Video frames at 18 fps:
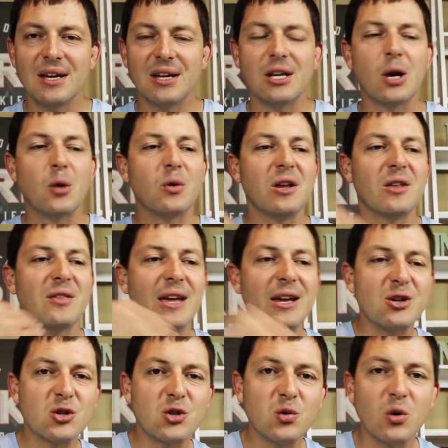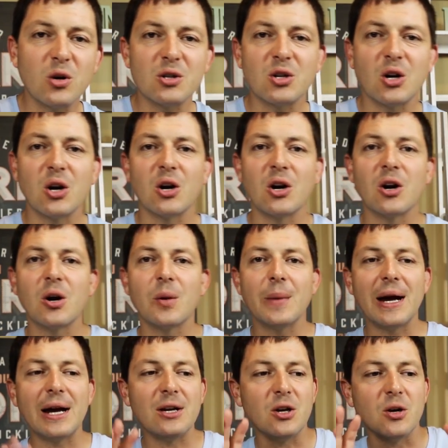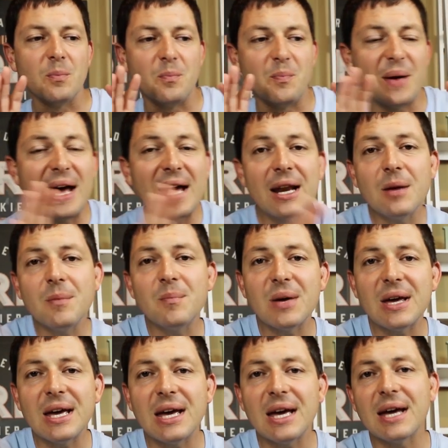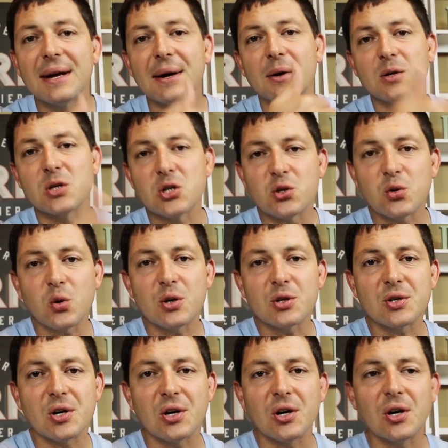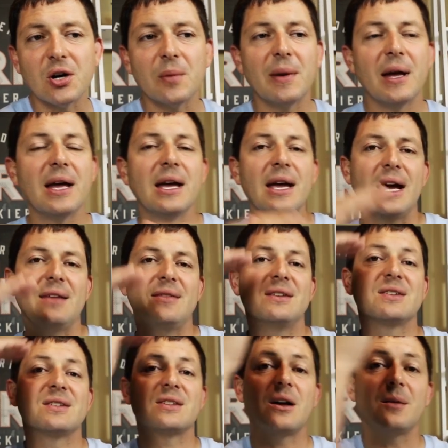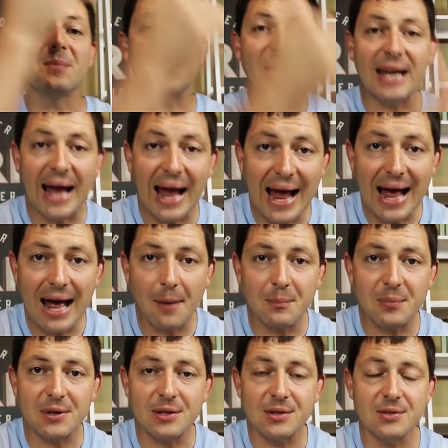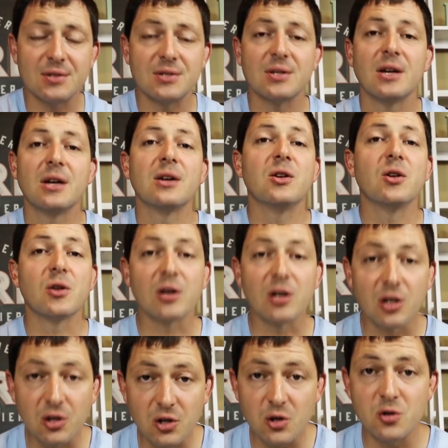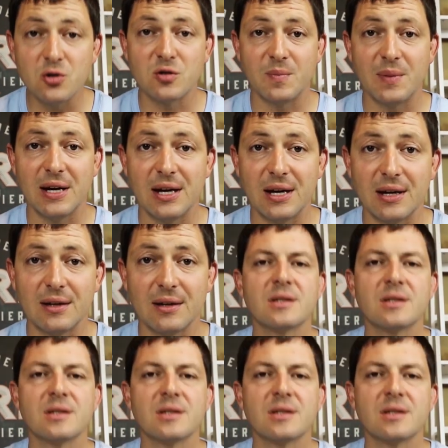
You know, when you think short term and you're betting big on short term and then something happens, you're gonna lose big.